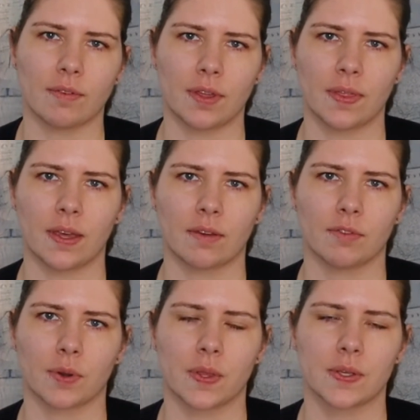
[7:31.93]
everything
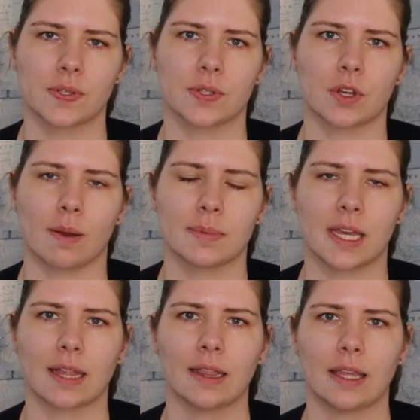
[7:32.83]
for this top
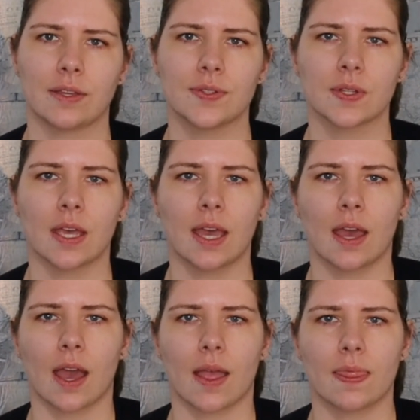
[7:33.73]
10 list
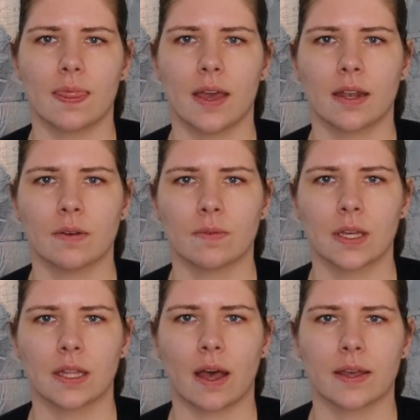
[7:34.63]
and then
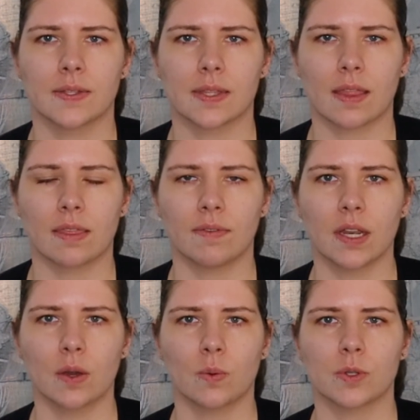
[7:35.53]
realized that the
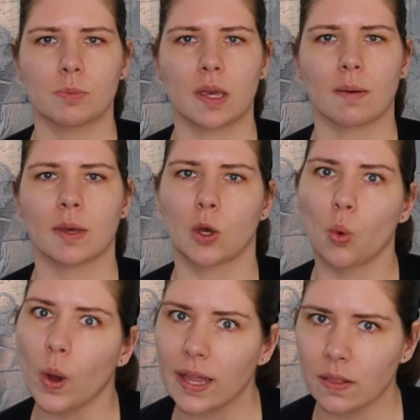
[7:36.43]
video was becoming
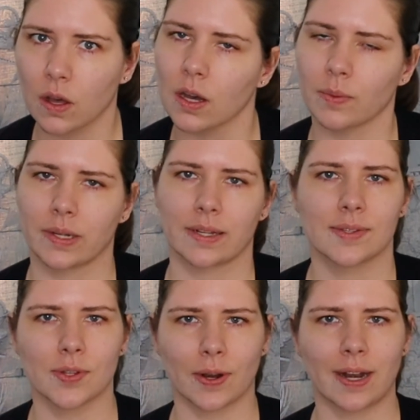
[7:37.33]
quite long when I
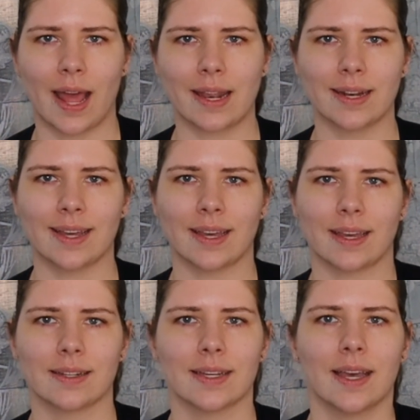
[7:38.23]
started editing
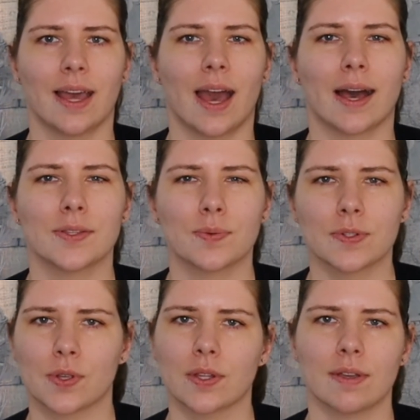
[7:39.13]
it. As a
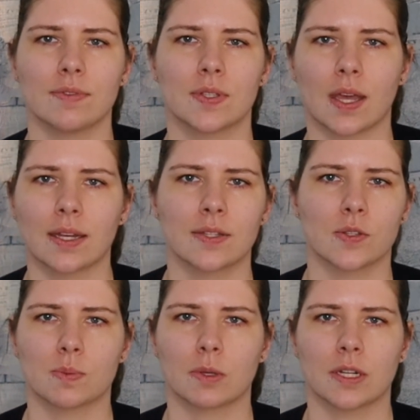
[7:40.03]
result, I've decided to
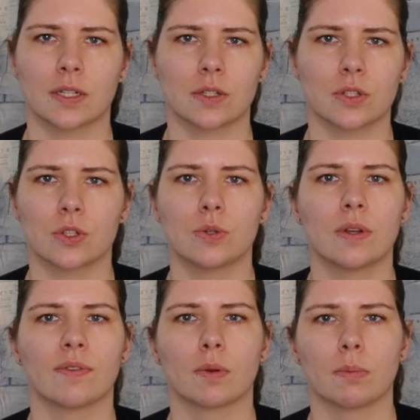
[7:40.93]
split it into 2
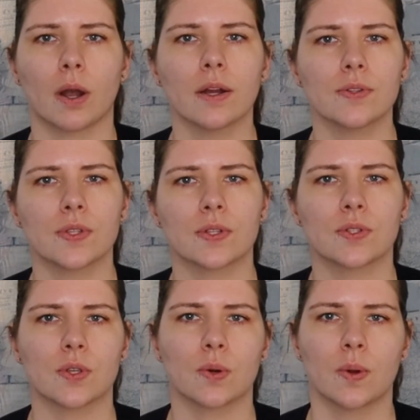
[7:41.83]
different parts, and
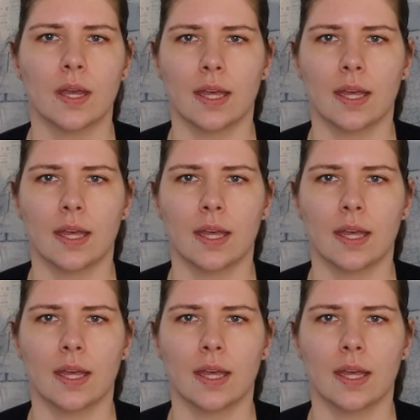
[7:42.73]
so